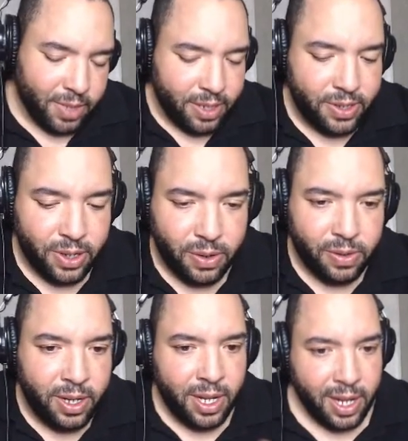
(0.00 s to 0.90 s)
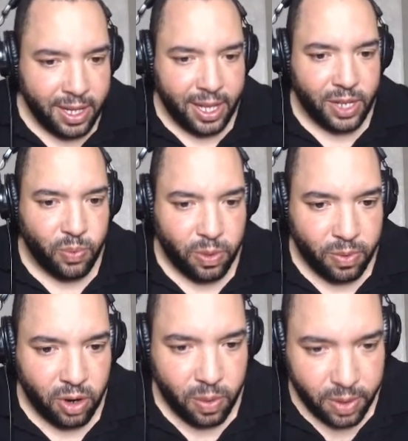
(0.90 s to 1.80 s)
So that's where we
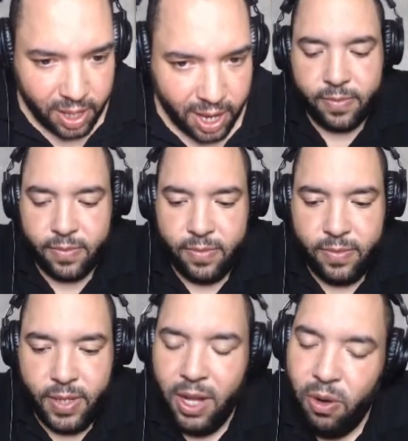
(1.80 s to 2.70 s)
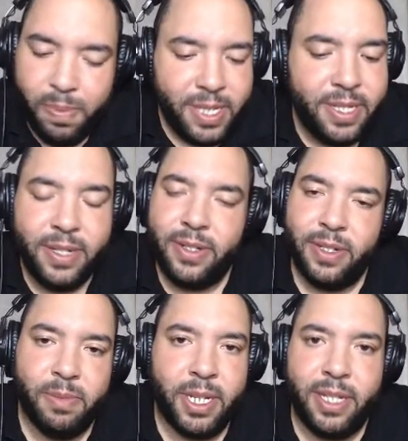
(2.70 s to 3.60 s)
are with that. I hope it's still
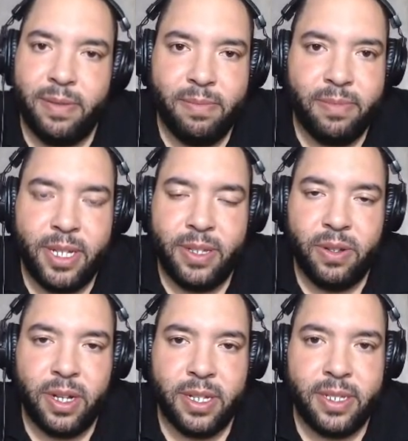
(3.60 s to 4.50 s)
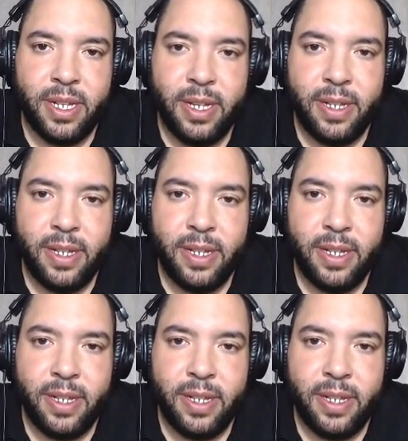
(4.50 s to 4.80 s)
good, man. That's all I can say.